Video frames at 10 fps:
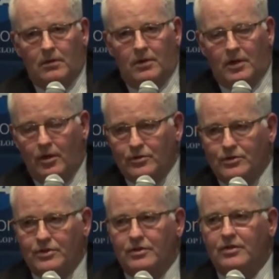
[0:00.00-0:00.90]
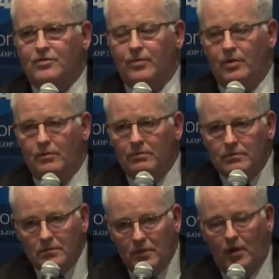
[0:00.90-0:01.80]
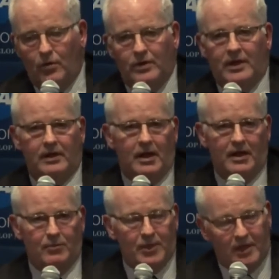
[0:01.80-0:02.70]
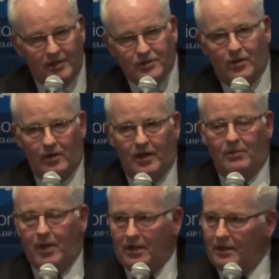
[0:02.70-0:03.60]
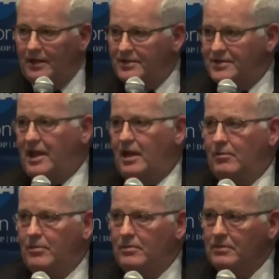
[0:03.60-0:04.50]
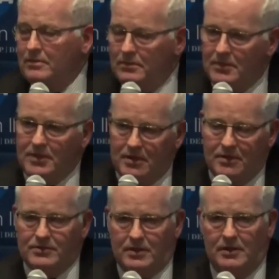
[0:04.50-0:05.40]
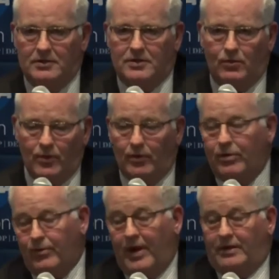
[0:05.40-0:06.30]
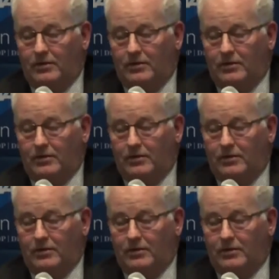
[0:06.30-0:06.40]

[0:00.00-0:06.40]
the coaches in this room know when they line up against Carnegie Mellon that Sam is a real threat.